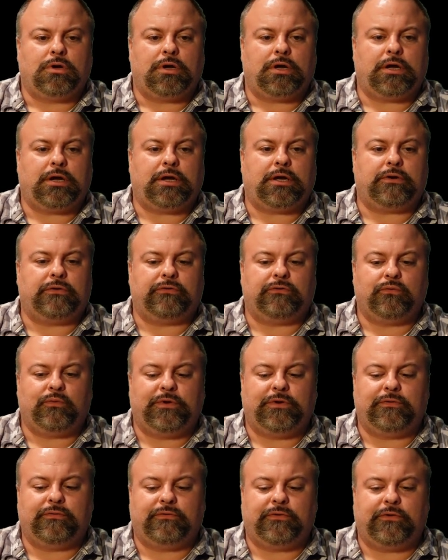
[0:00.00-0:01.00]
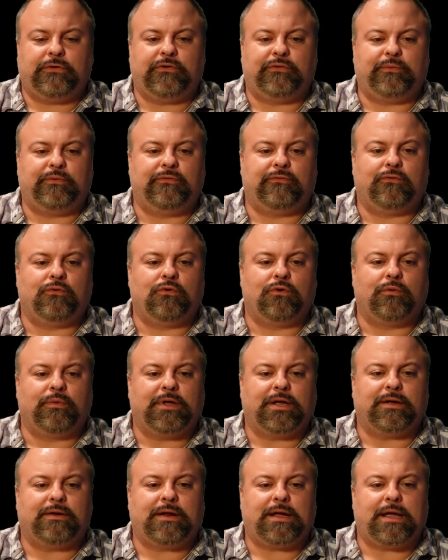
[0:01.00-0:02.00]
And we did this before. We
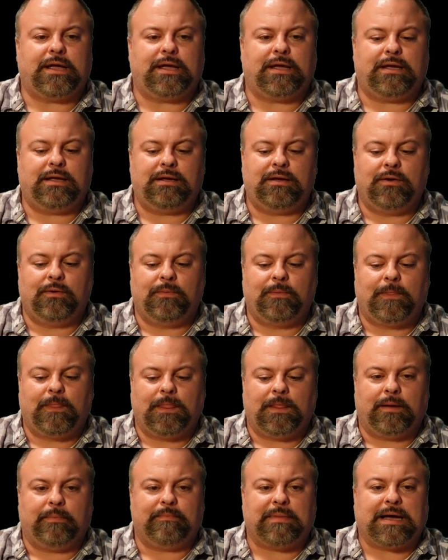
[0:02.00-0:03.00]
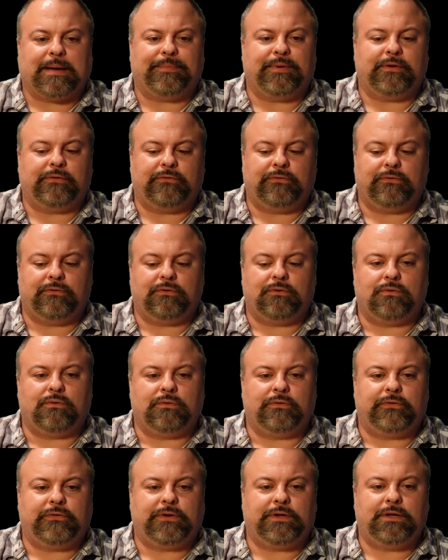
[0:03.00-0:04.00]
had A mapping to
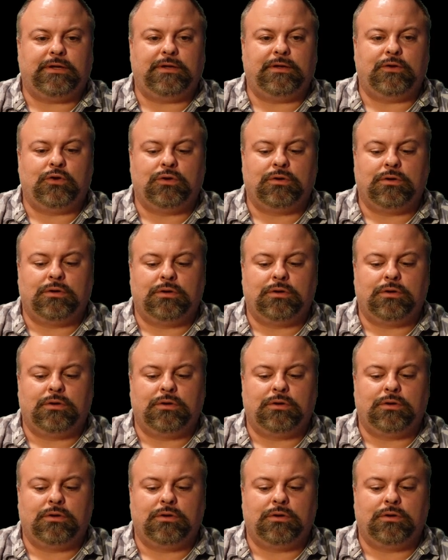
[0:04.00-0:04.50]
T,